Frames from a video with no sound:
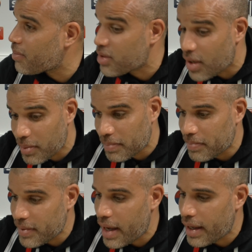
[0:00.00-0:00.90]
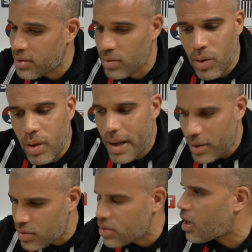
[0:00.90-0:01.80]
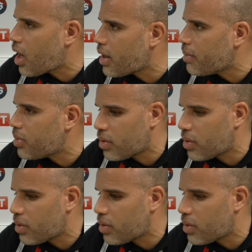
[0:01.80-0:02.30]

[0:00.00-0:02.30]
So yeah, it's all about just learning.